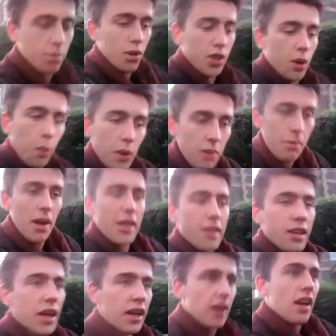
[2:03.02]
Project
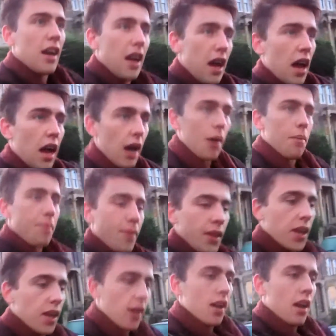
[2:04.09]
Wheatbase.
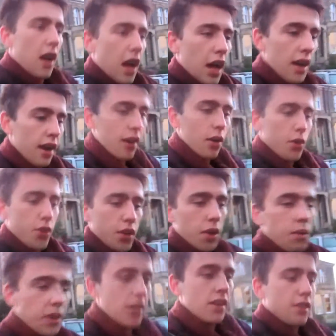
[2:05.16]
And I also
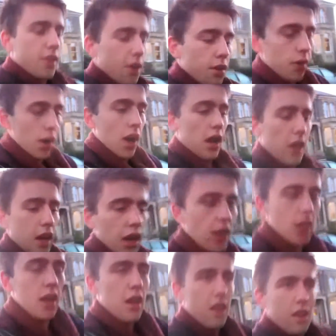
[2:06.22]
need to,
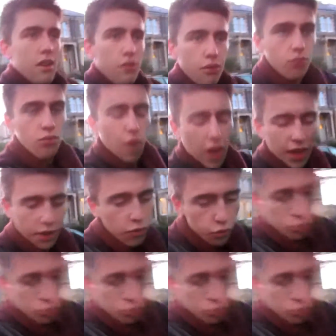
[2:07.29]
like,